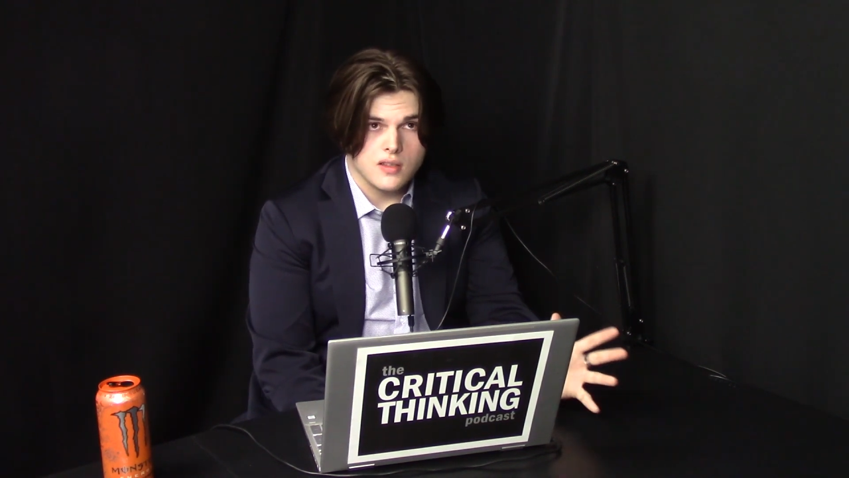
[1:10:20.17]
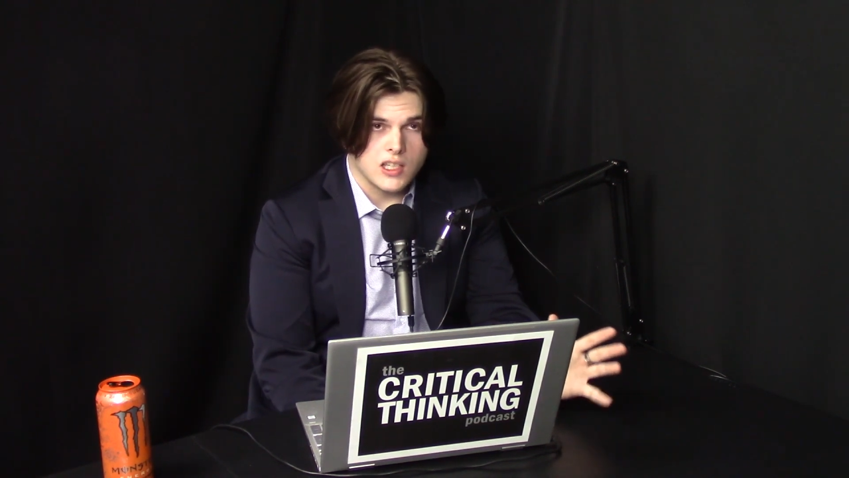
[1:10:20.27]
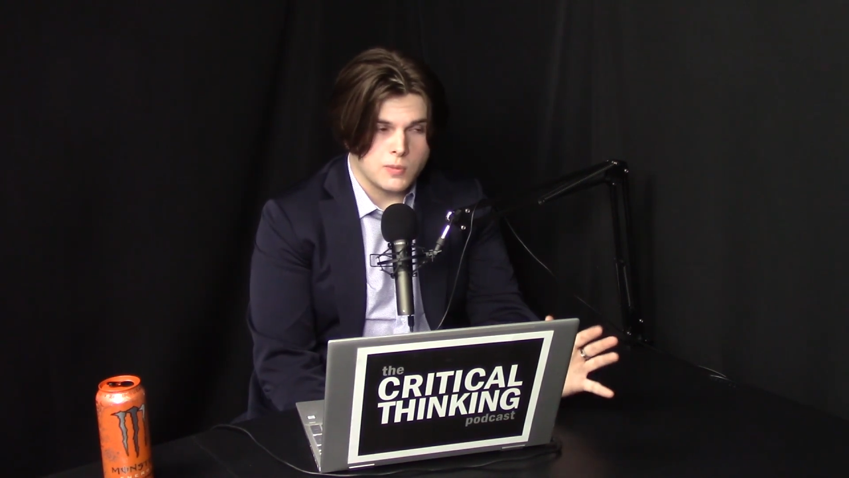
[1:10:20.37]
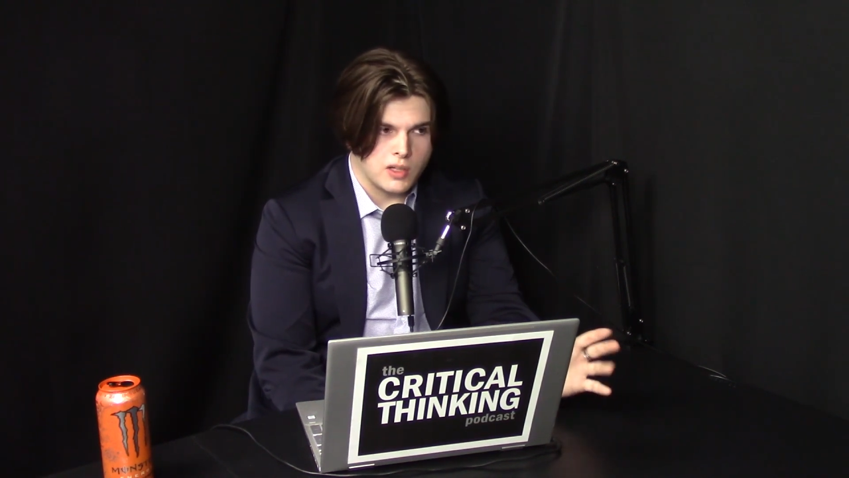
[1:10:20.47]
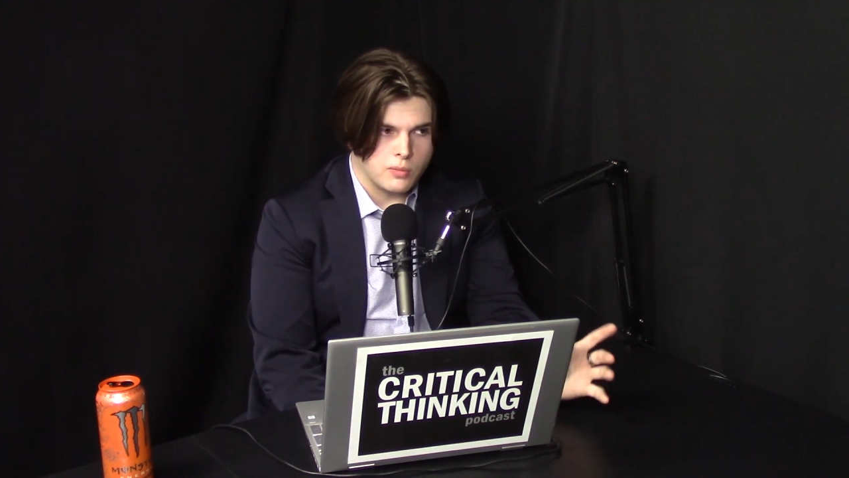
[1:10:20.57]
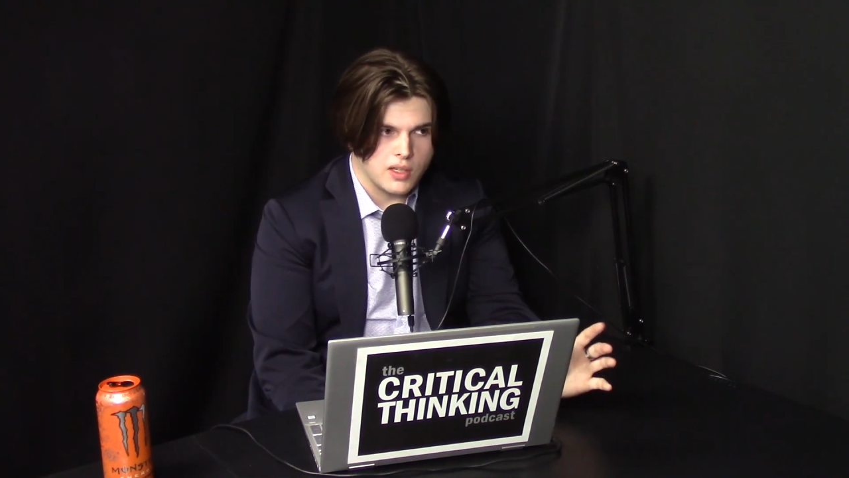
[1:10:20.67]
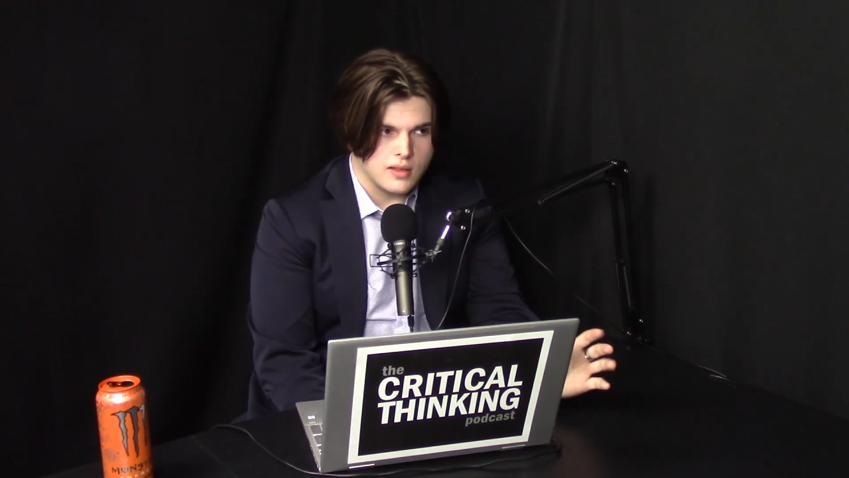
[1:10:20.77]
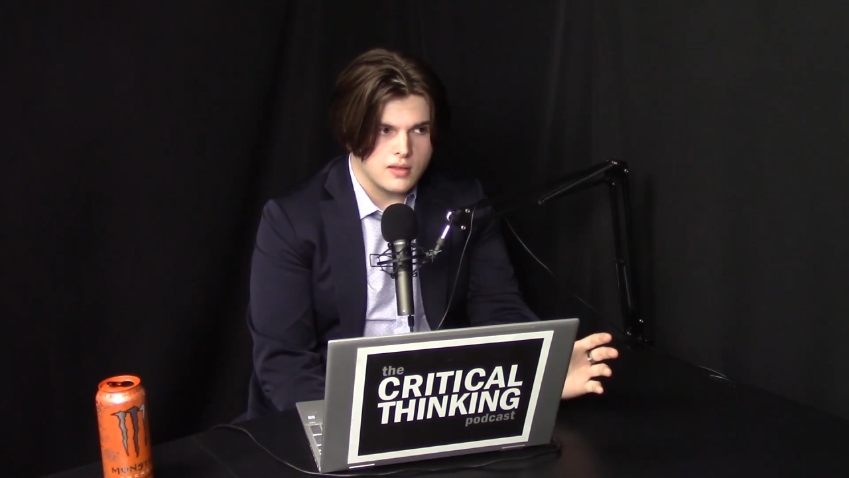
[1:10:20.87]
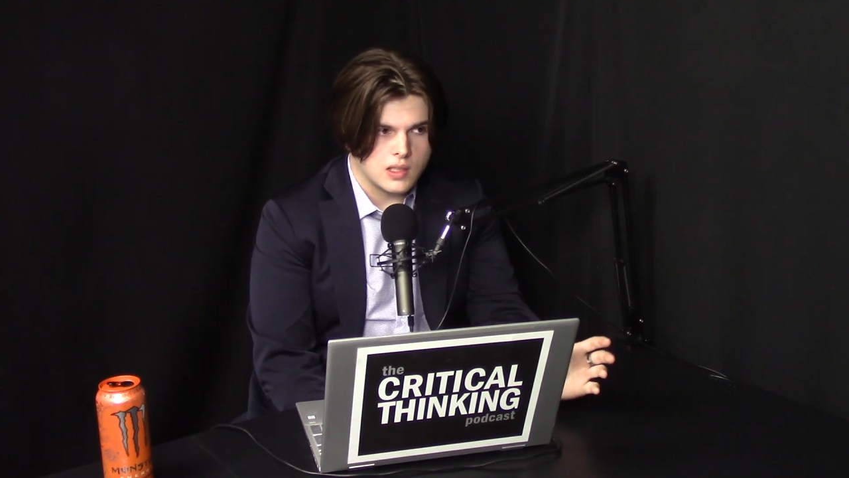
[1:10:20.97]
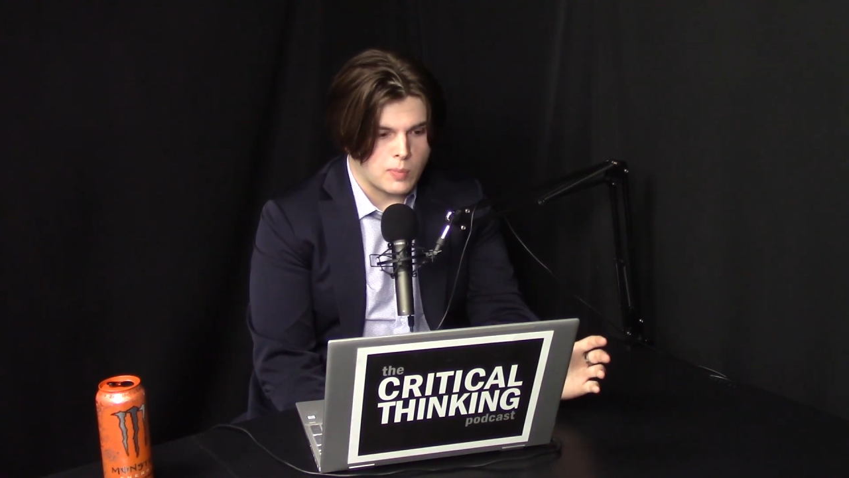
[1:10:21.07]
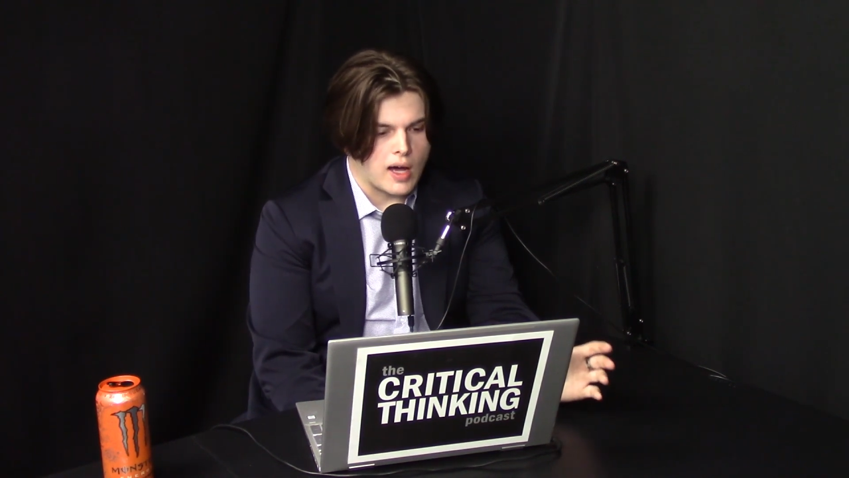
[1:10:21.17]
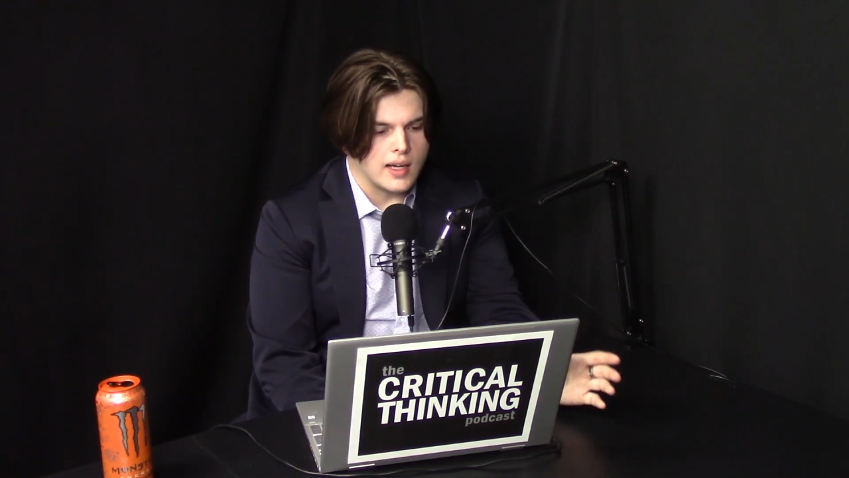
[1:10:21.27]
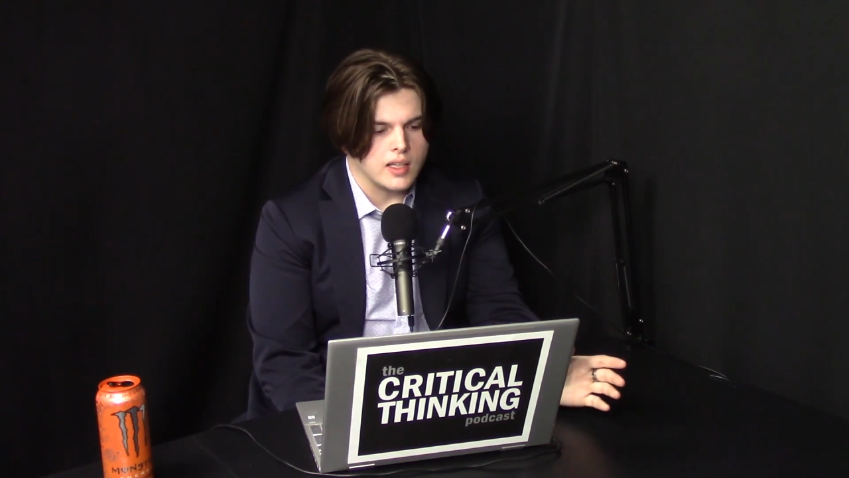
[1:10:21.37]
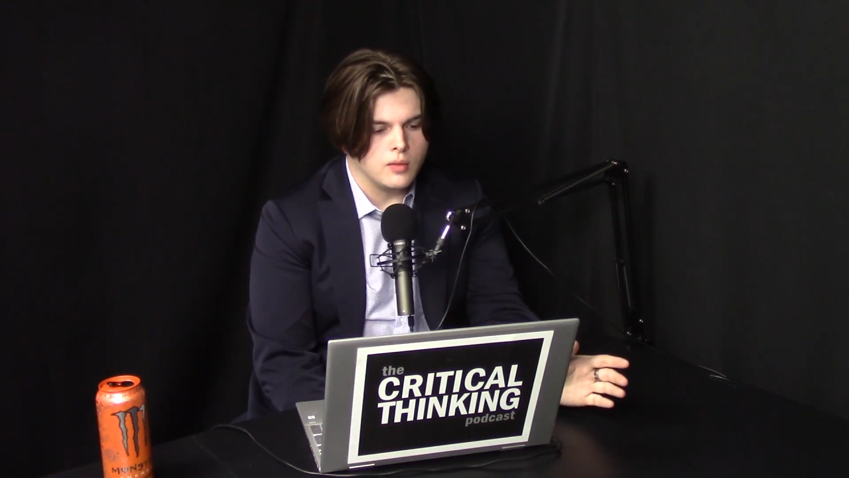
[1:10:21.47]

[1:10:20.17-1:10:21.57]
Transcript: that's been a bit spotty,